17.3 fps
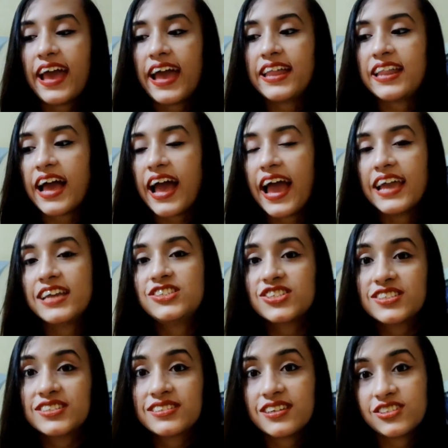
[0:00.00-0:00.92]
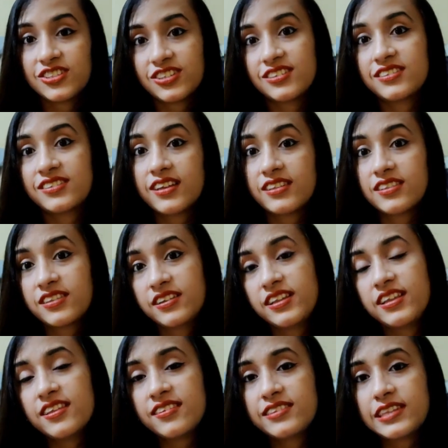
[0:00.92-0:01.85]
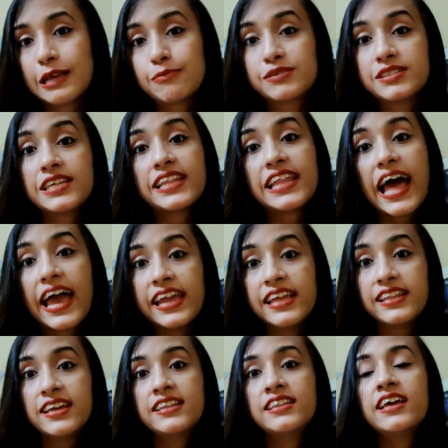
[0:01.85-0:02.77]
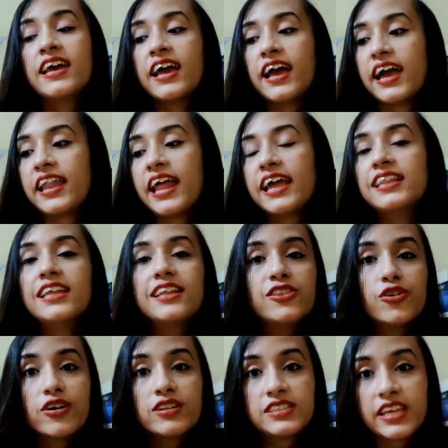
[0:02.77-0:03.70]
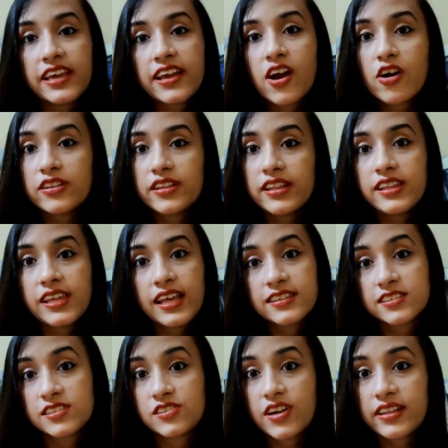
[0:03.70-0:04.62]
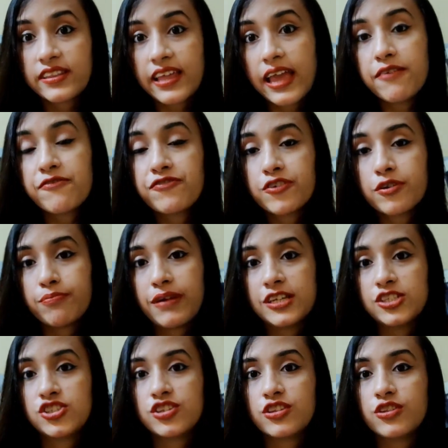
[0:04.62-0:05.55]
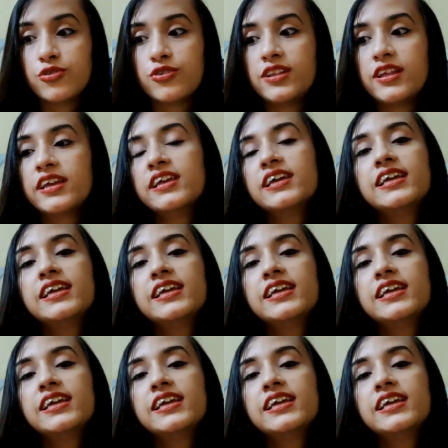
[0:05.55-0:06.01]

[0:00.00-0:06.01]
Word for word: And I just suggested three steps that I did, and I did not take out any extra time from my schedule.